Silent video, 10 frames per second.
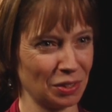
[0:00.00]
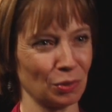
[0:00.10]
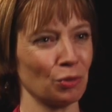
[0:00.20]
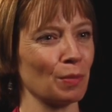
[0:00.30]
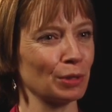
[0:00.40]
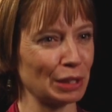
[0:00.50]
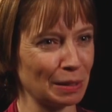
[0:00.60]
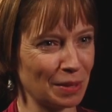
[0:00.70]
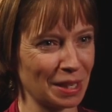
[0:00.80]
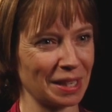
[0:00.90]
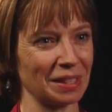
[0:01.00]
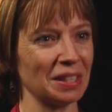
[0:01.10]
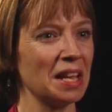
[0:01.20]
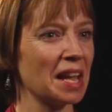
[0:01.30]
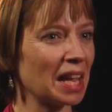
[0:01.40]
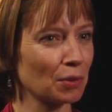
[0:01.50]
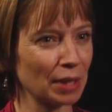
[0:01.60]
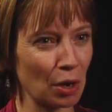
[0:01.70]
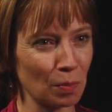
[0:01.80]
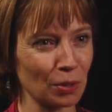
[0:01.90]
So trouble sleeping and
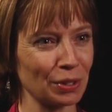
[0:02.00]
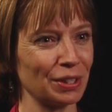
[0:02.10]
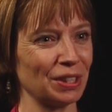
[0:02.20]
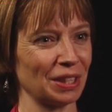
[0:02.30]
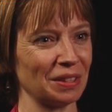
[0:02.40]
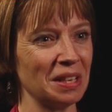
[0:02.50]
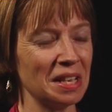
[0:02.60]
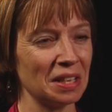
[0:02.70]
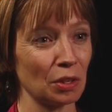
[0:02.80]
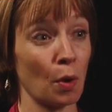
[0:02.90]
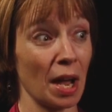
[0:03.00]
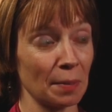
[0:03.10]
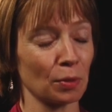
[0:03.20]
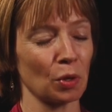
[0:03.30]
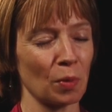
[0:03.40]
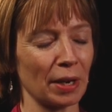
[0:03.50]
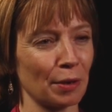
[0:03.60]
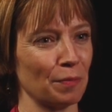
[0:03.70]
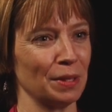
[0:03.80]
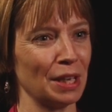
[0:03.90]
angry outbursts and, you know, hyper
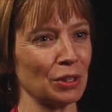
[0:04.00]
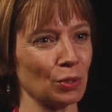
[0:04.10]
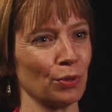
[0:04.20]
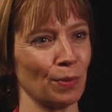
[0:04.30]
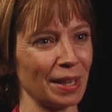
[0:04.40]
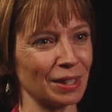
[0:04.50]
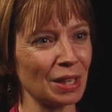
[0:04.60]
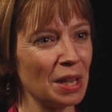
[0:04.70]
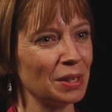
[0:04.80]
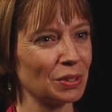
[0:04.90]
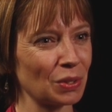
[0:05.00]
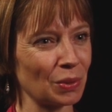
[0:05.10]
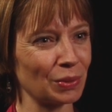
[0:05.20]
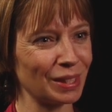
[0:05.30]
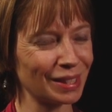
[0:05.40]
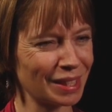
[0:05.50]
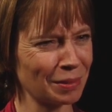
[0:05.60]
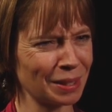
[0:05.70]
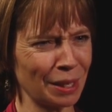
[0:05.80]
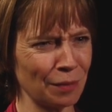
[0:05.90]
aware of potential threats. So since
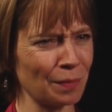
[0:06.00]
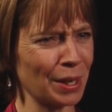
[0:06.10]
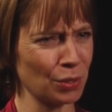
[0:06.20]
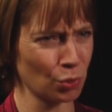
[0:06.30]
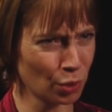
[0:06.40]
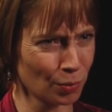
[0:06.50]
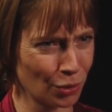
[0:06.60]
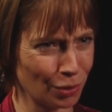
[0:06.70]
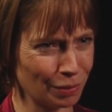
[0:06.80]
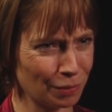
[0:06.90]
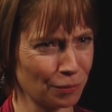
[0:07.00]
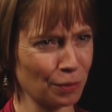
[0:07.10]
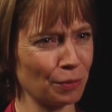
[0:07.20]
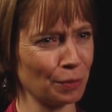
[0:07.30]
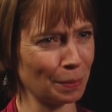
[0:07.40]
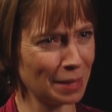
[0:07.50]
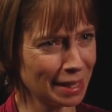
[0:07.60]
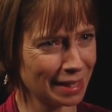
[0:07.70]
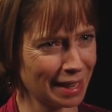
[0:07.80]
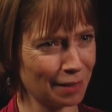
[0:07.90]
that was kind of my normal for, for
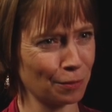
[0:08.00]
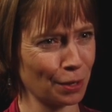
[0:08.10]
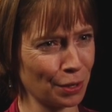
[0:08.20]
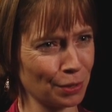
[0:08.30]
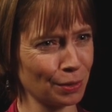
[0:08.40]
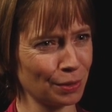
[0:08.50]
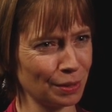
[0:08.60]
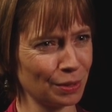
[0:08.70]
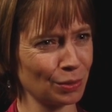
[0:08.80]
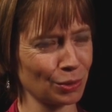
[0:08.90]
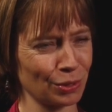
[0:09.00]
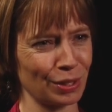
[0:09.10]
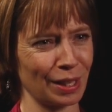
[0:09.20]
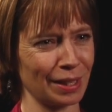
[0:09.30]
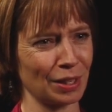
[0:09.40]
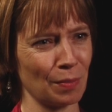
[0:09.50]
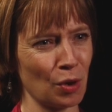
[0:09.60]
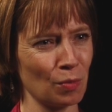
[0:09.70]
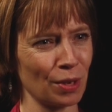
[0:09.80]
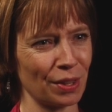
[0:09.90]
me and for other soldiers that I had come
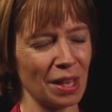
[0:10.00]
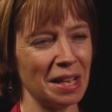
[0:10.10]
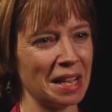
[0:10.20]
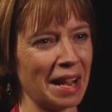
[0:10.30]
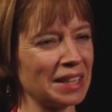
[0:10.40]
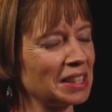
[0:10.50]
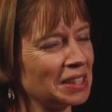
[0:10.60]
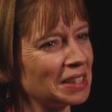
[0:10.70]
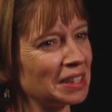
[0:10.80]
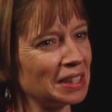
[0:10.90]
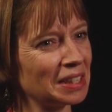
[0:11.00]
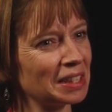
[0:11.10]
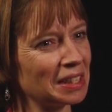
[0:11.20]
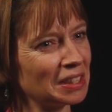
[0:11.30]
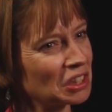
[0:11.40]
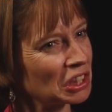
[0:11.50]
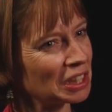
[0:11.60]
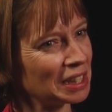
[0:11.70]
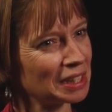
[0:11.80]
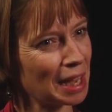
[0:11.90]
home with, I didn't see it
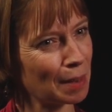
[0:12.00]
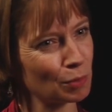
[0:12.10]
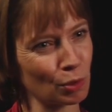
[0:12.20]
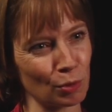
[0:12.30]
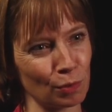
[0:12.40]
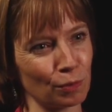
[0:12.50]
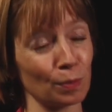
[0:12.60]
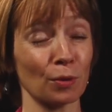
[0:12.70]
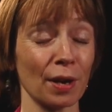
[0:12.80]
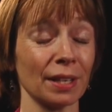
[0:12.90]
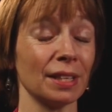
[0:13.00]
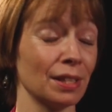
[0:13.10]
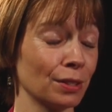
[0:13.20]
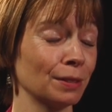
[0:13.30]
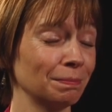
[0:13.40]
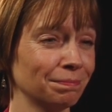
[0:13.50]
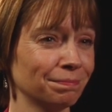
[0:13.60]
initially as abnormal for Brian either.